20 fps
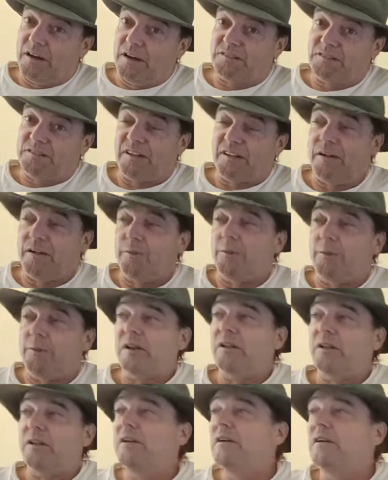
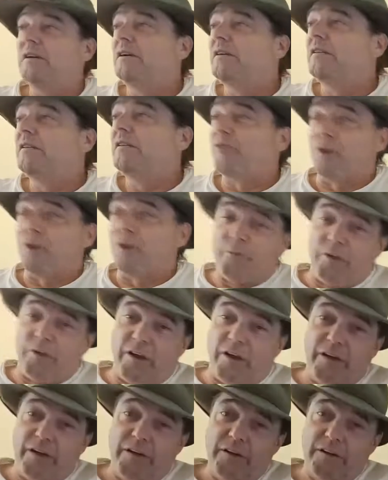Sanibel. From
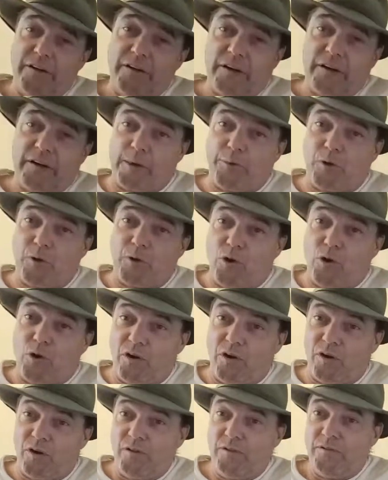there, Cape
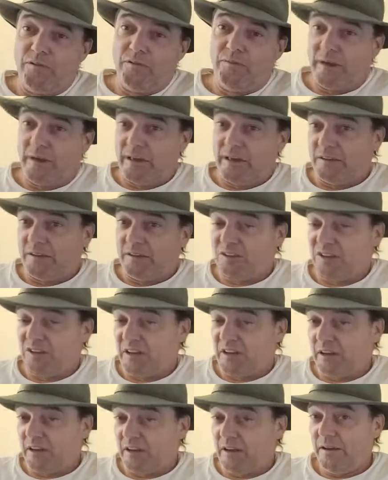Coral,
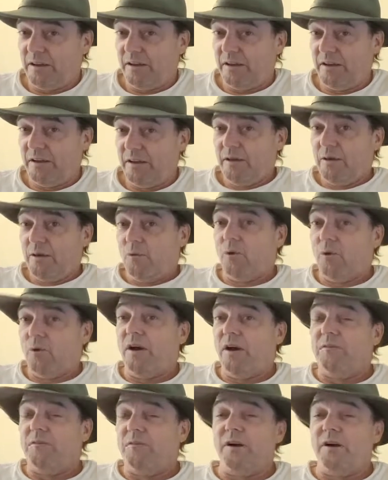Matlacha,
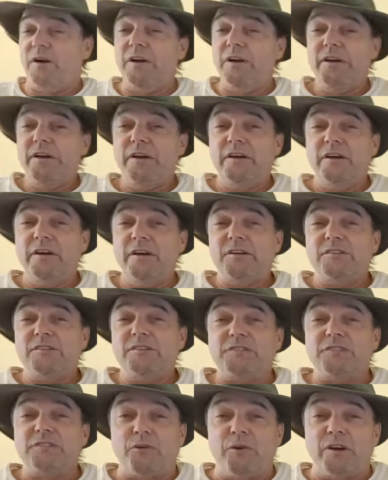wherever.
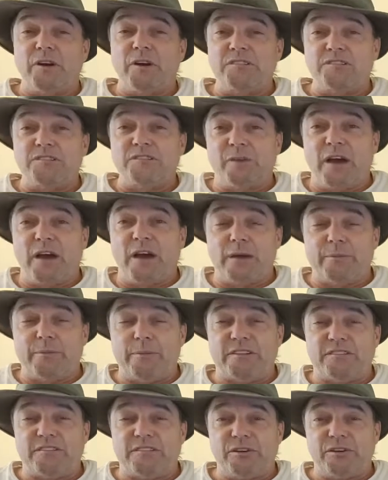Start running some
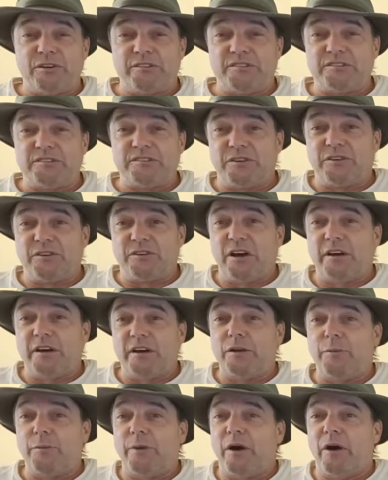comments here and let's start
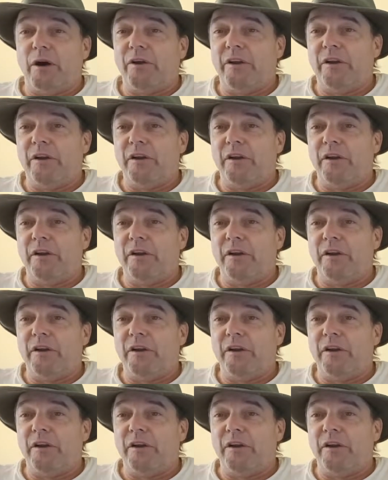talking about it.